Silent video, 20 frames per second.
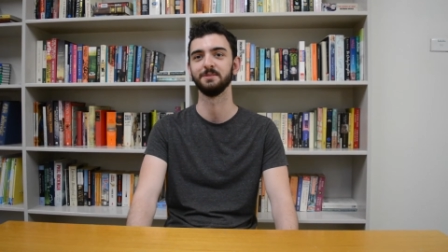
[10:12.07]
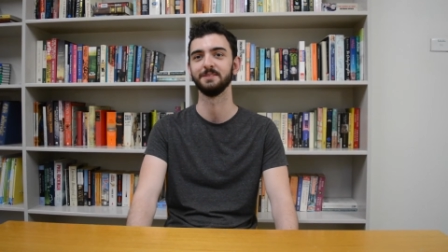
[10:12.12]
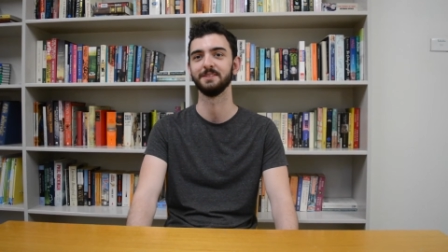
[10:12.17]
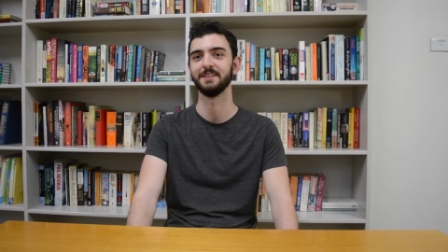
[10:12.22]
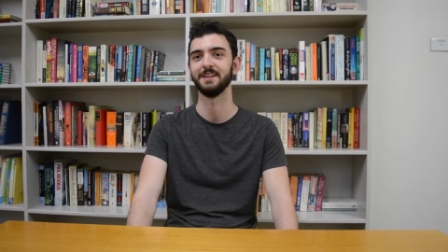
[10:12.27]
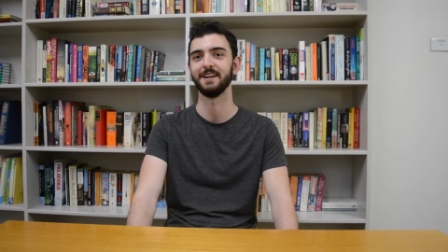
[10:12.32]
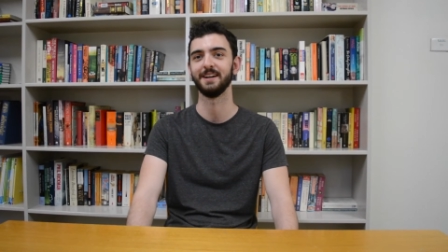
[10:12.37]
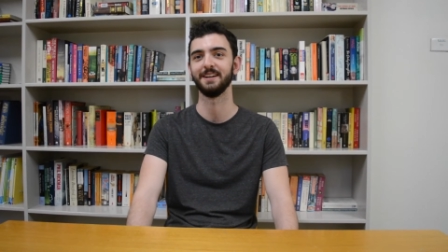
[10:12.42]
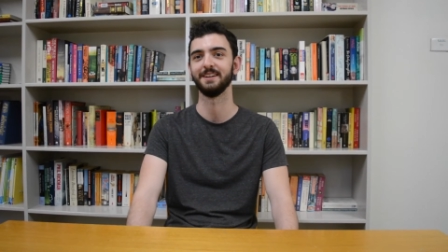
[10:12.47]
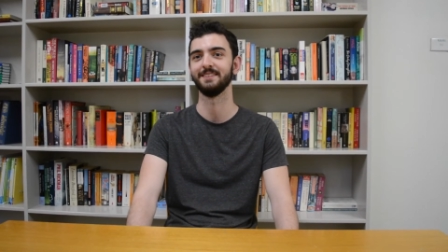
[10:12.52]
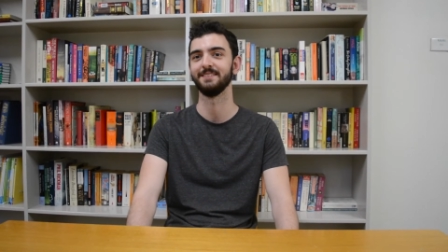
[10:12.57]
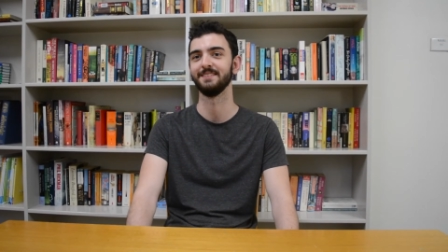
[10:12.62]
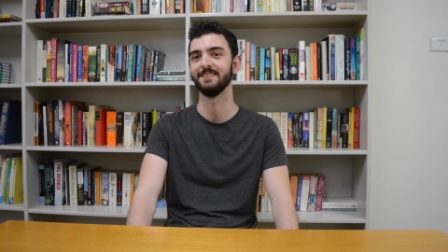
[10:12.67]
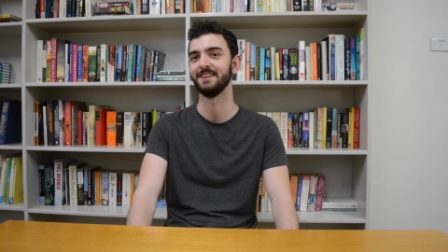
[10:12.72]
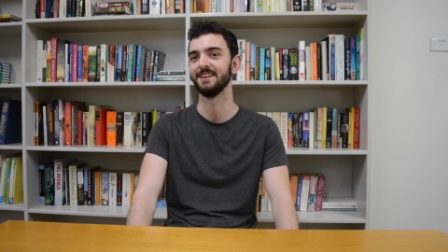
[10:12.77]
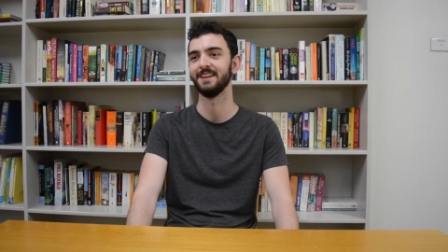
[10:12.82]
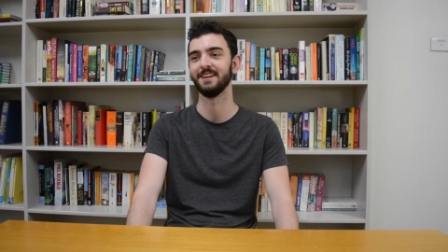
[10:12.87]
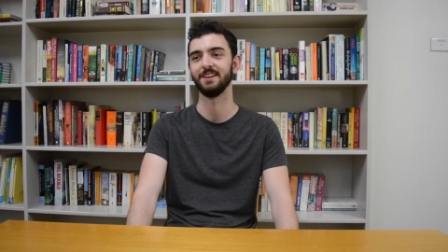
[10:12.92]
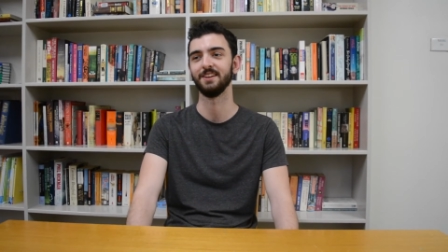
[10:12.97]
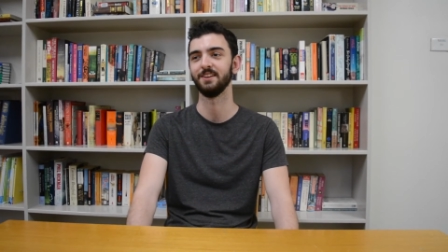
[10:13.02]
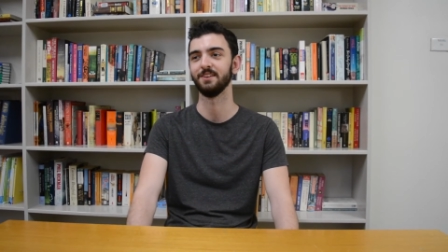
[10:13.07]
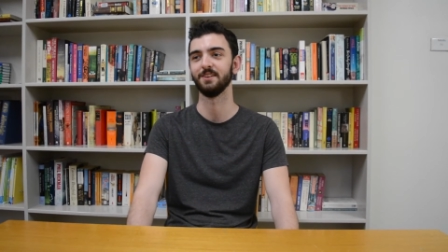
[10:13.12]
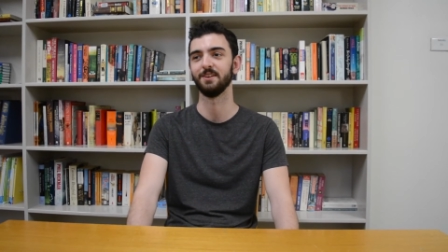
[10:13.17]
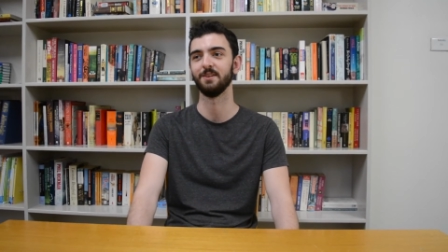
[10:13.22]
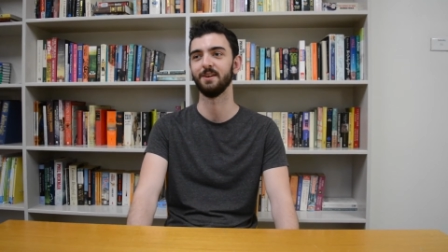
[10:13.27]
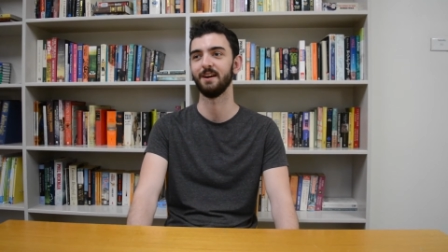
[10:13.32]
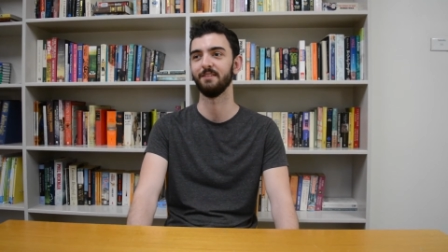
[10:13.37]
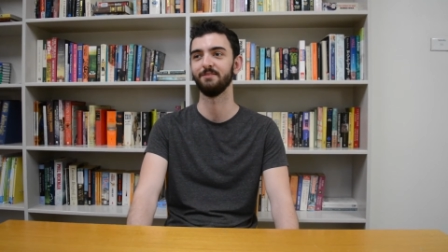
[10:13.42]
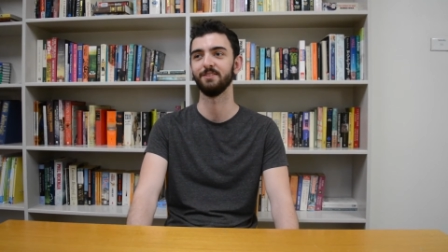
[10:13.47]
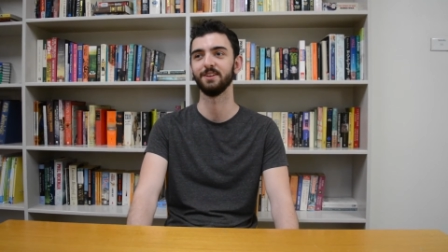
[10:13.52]
And, you
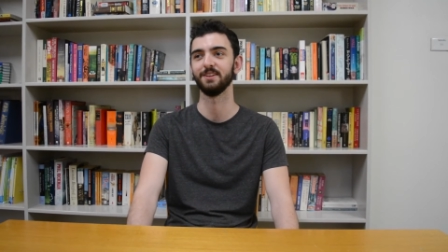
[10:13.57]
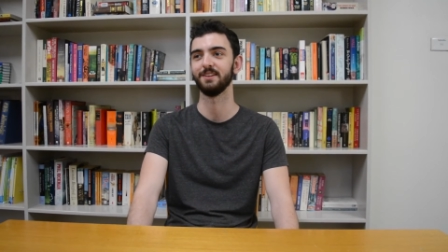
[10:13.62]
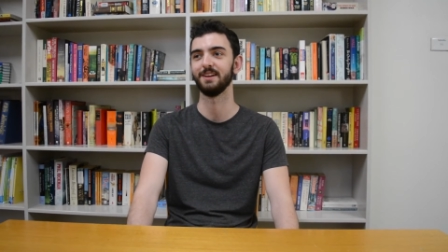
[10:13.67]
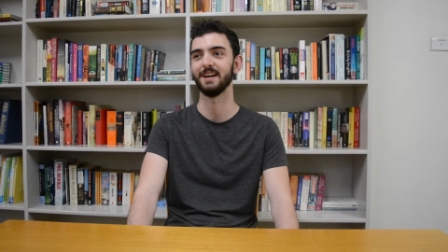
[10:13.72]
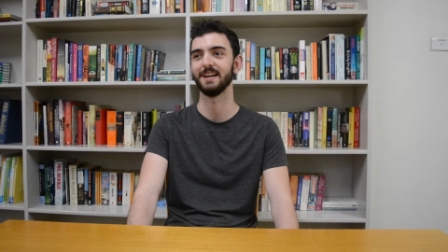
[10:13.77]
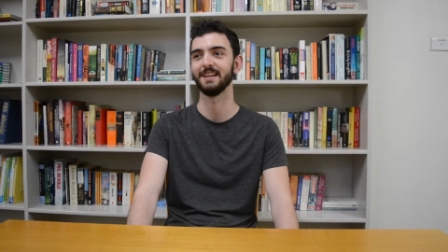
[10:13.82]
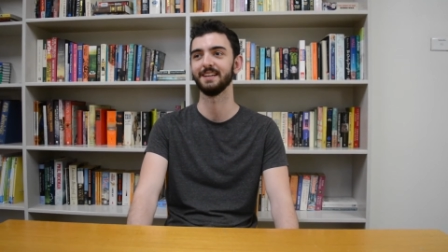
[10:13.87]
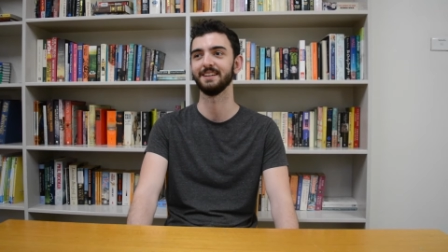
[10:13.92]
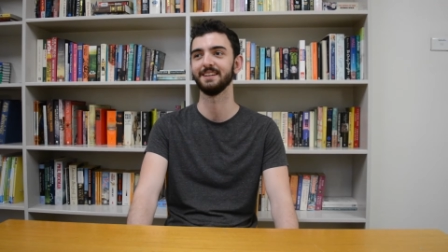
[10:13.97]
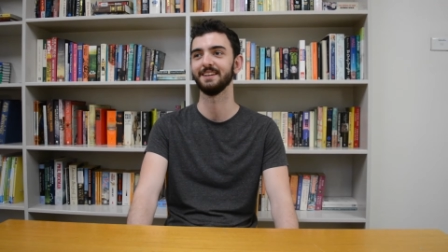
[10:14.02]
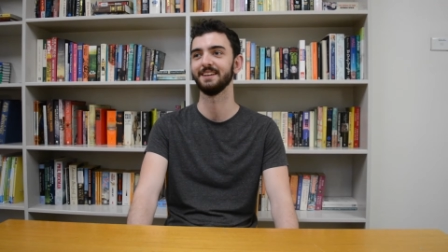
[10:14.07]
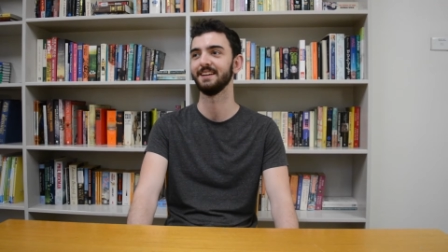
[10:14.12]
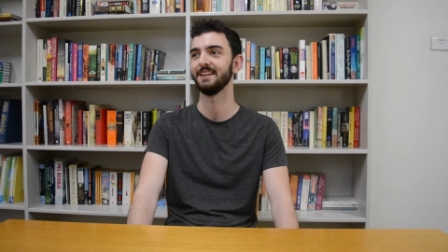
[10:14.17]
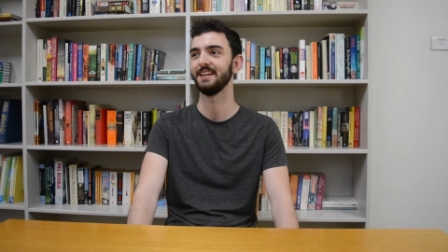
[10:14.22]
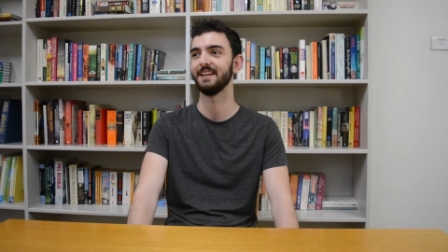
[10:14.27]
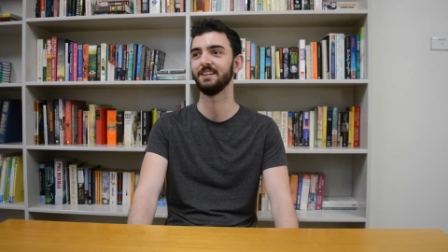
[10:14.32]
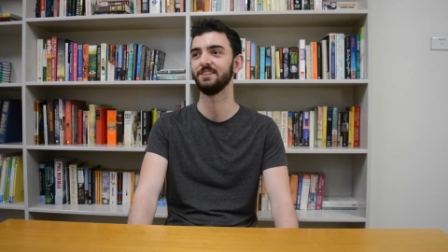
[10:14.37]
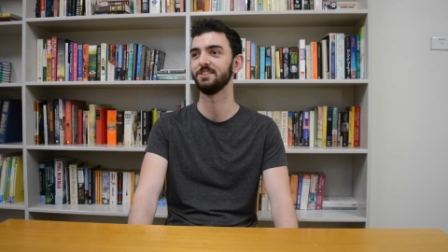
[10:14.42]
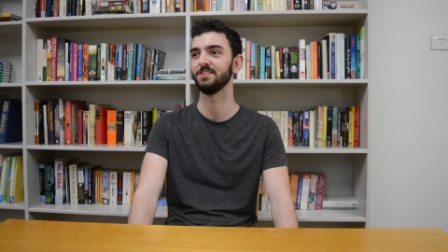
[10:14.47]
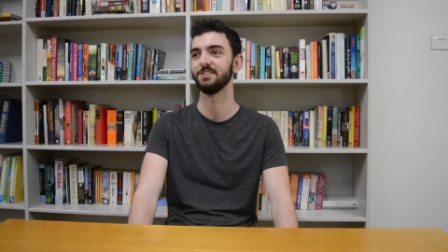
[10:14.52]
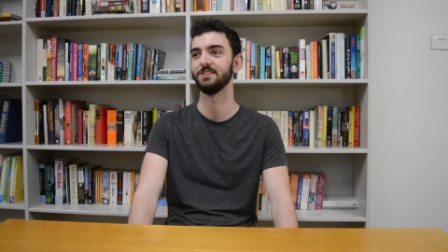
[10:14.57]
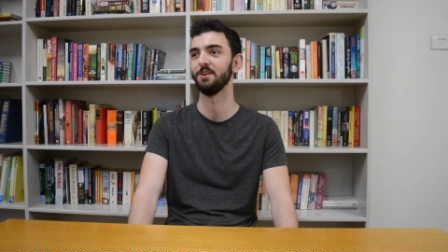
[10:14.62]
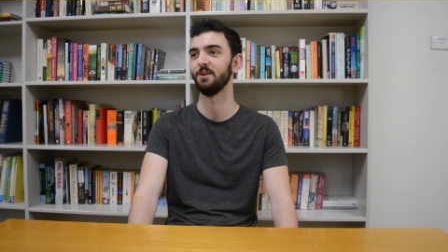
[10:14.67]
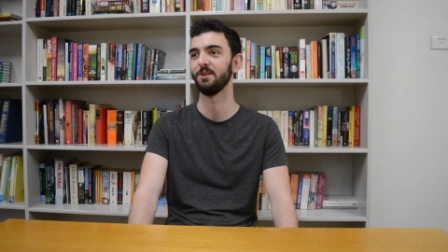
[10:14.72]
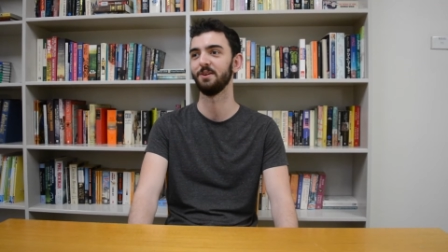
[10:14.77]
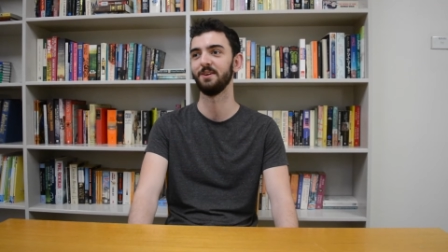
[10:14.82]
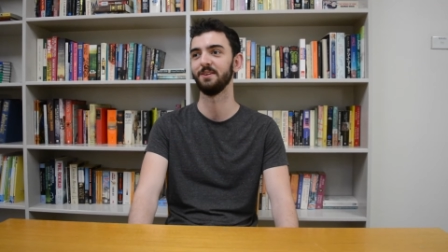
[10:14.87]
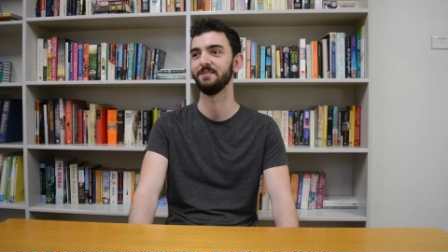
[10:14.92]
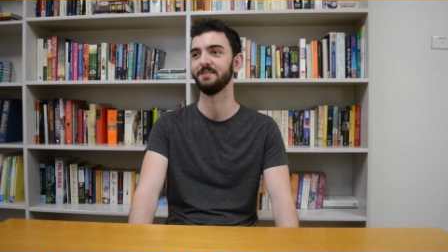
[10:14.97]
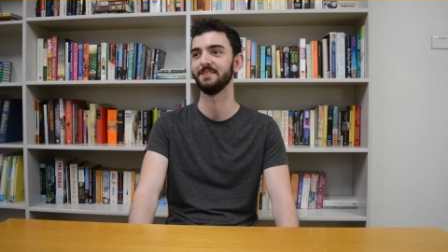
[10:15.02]
know, I feel like it's just
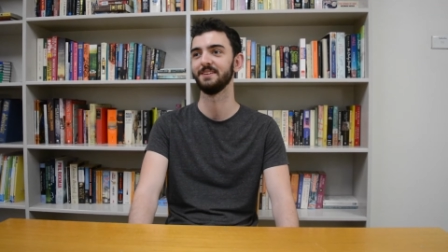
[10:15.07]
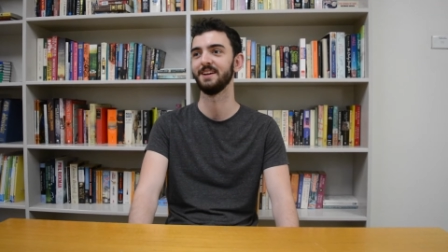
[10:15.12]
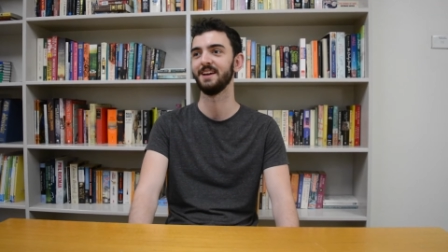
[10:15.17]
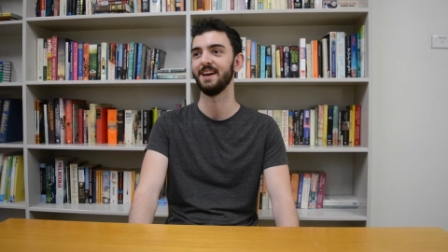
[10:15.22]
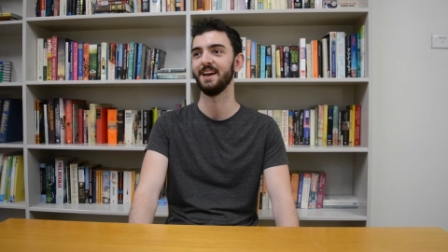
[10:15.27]
not on.